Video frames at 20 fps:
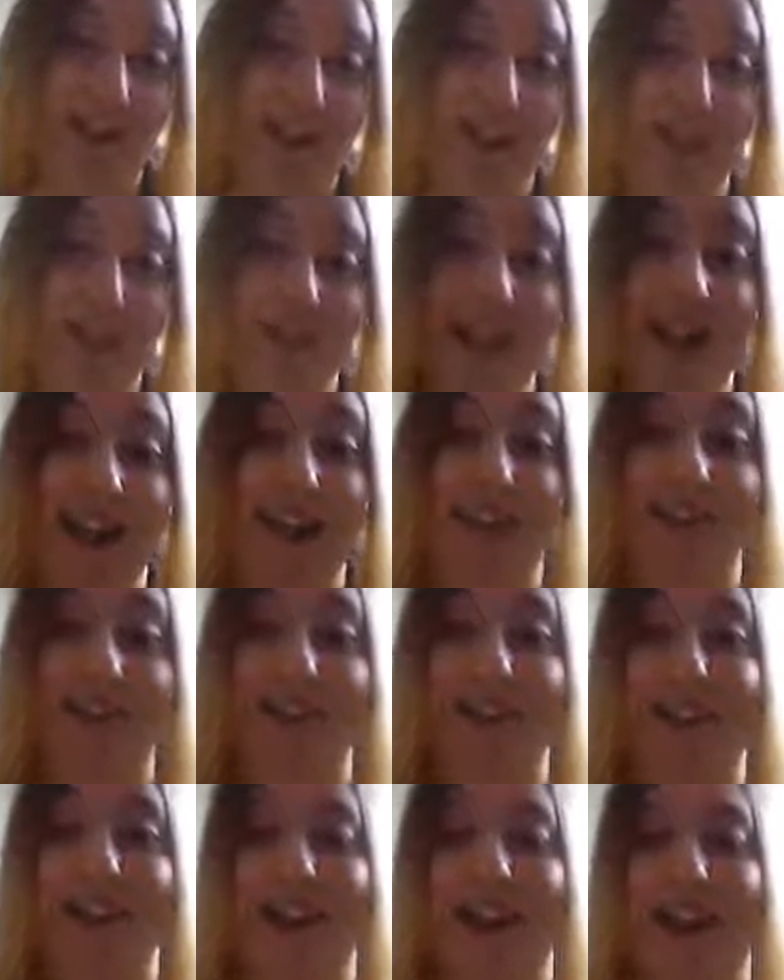but it'd be a
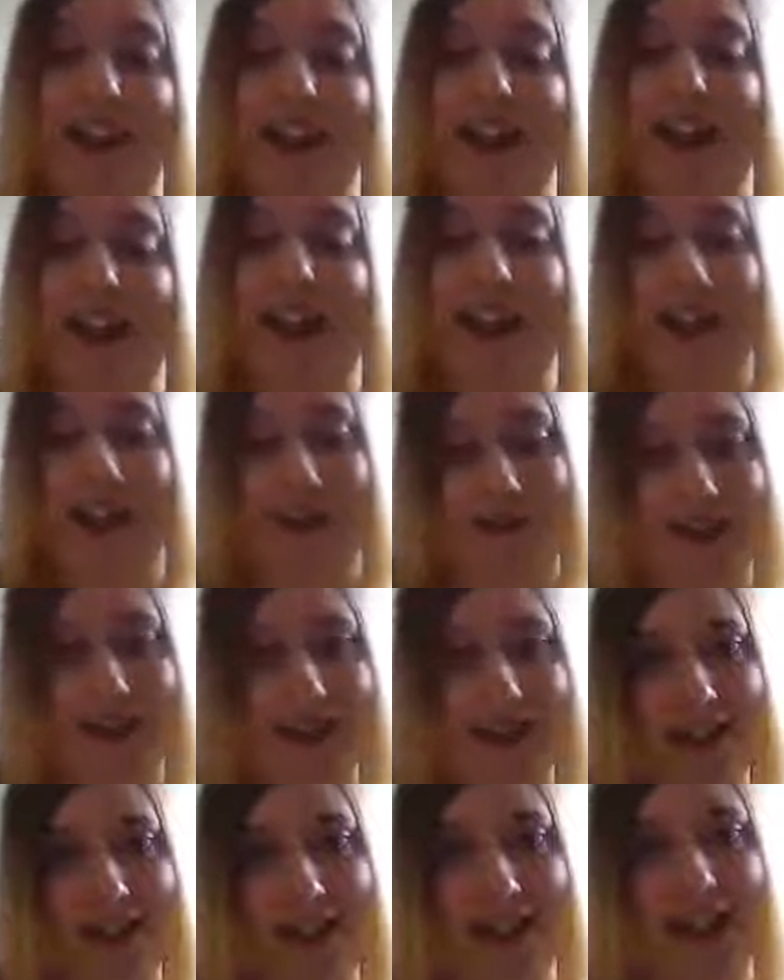level 11,